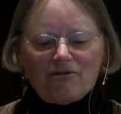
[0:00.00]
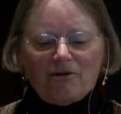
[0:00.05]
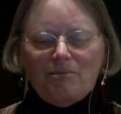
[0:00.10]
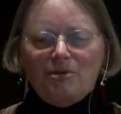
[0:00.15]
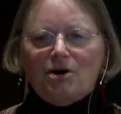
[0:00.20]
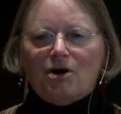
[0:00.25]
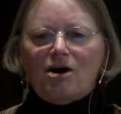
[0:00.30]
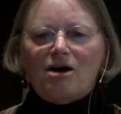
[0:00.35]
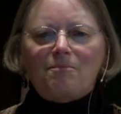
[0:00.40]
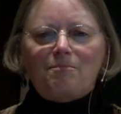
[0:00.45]

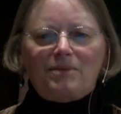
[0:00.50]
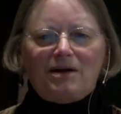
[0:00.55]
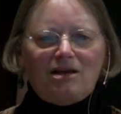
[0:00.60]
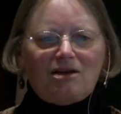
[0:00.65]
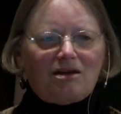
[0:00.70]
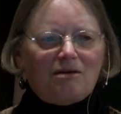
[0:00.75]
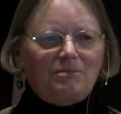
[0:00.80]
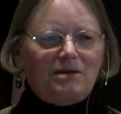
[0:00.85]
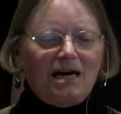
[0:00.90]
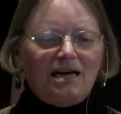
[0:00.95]
Europe and
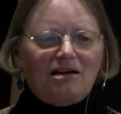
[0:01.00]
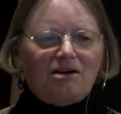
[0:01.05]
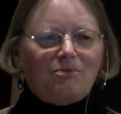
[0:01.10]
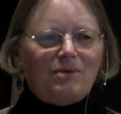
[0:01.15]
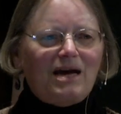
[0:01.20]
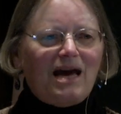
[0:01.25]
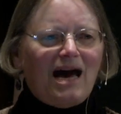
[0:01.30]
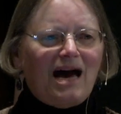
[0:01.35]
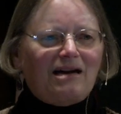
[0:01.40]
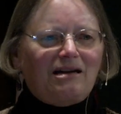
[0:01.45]
some data we
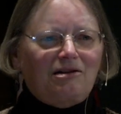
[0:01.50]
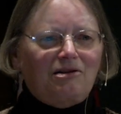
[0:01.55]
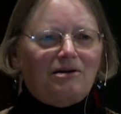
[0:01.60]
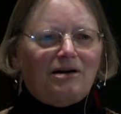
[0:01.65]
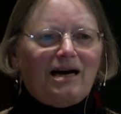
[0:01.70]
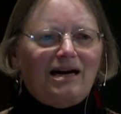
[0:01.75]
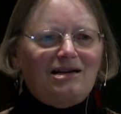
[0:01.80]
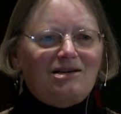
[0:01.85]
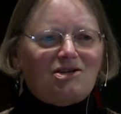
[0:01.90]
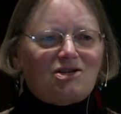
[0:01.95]
had in the
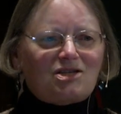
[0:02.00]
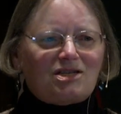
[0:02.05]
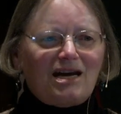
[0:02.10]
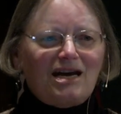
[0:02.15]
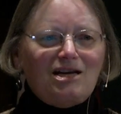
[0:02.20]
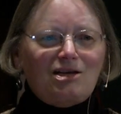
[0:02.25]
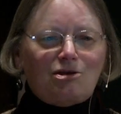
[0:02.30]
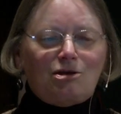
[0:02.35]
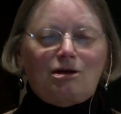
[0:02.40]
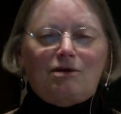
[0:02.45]
United
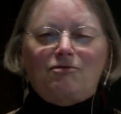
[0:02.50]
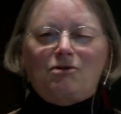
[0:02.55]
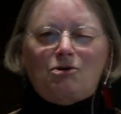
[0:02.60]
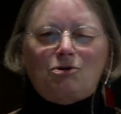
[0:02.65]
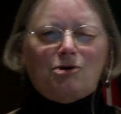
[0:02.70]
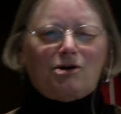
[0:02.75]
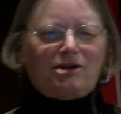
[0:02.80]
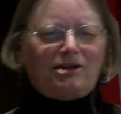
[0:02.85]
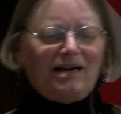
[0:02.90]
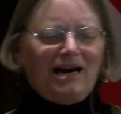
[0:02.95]
States that if you
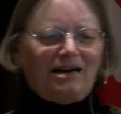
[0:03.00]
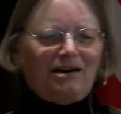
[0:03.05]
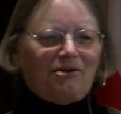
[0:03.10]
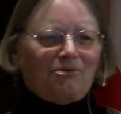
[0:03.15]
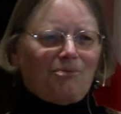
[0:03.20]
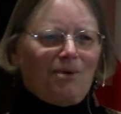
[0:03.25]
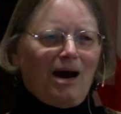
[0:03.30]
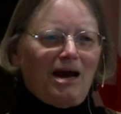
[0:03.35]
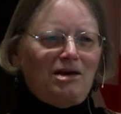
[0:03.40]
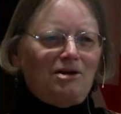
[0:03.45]
looked at it
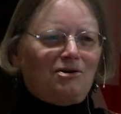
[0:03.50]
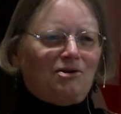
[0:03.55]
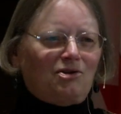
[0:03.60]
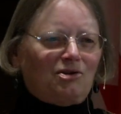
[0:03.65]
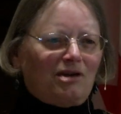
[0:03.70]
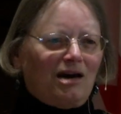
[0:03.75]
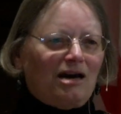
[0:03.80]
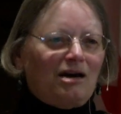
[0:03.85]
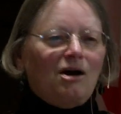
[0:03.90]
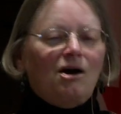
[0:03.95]
right, you could
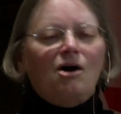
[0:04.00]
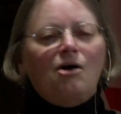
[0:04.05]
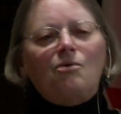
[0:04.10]
say,